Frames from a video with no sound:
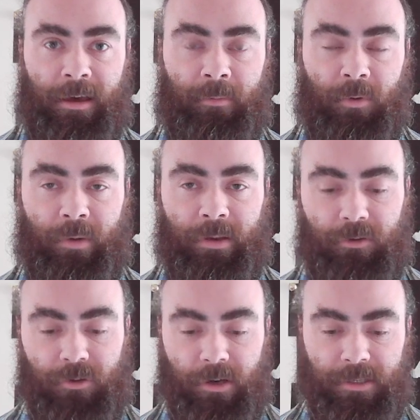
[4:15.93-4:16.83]
When you
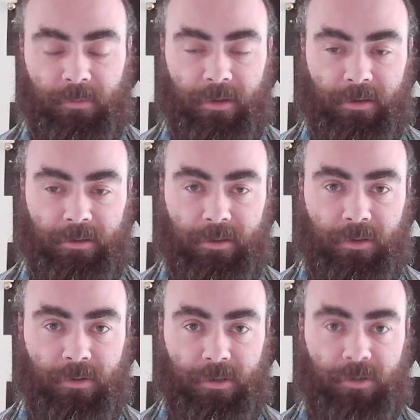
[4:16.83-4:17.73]
draw something
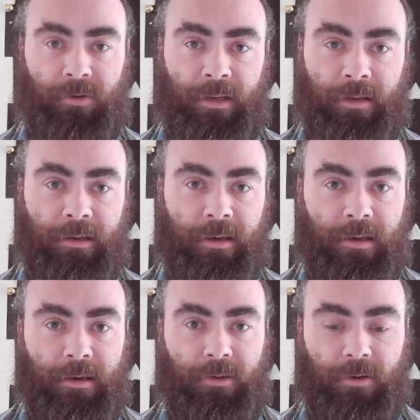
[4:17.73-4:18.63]
to the screen,
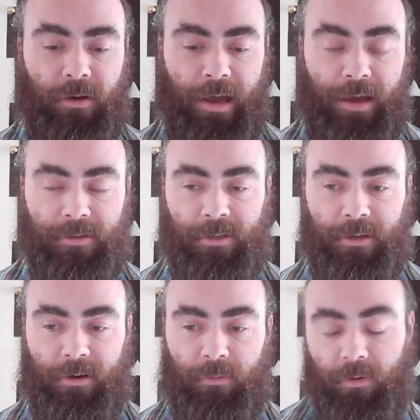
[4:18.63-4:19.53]
you're actually
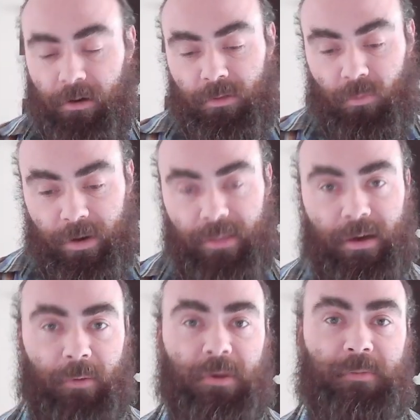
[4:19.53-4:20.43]
not, or the way
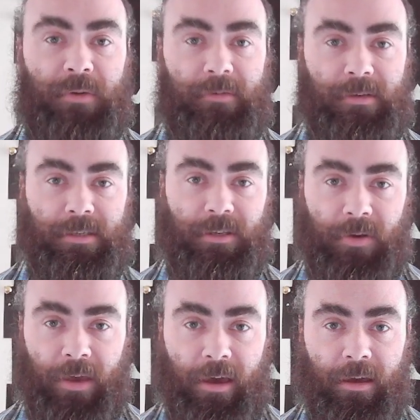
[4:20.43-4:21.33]
that I was previously
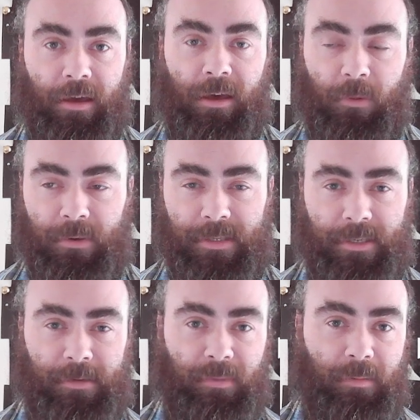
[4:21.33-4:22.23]
doing it, it wasn't
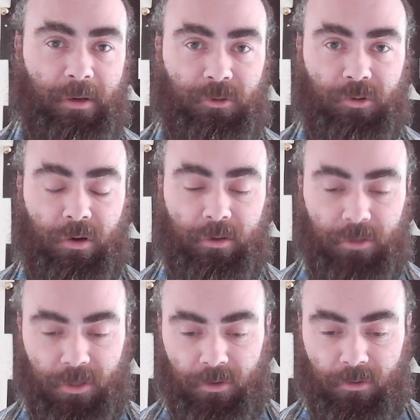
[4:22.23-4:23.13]
simply being drawn
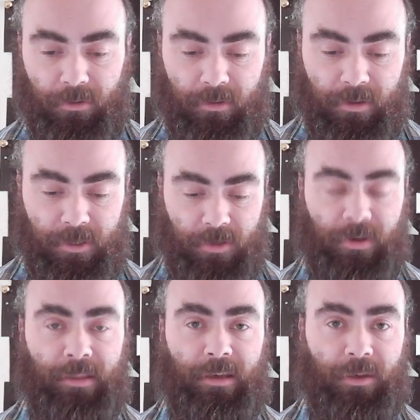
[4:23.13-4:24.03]
to the
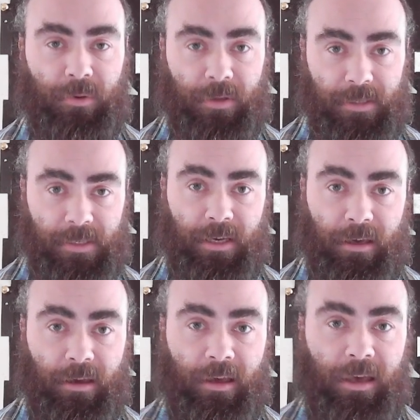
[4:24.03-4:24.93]
screen that you can
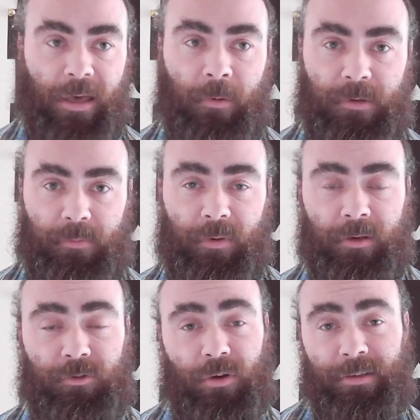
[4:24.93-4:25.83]
see, it was
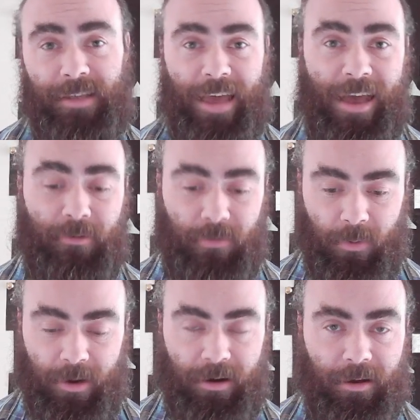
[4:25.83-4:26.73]
being drawn to
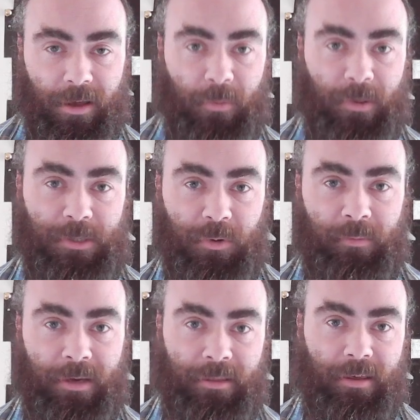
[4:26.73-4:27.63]
everywhere, which would
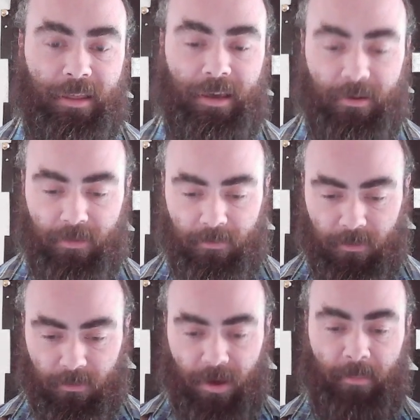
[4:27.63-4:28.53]
mean that like
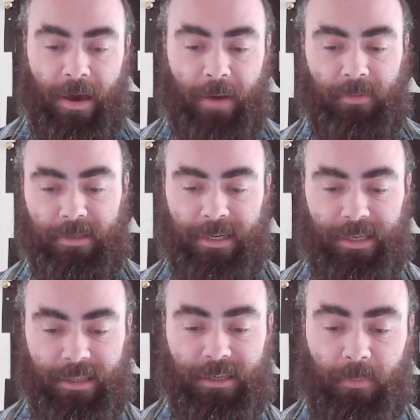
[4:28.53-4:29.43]
if you've got a map that's
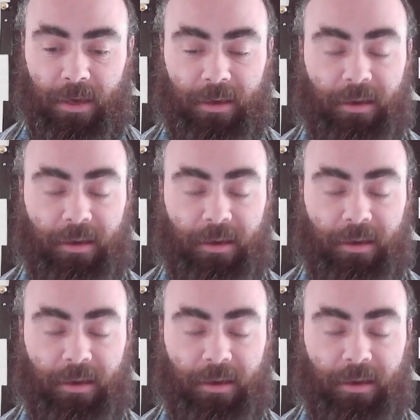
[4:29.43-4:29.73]
like this big,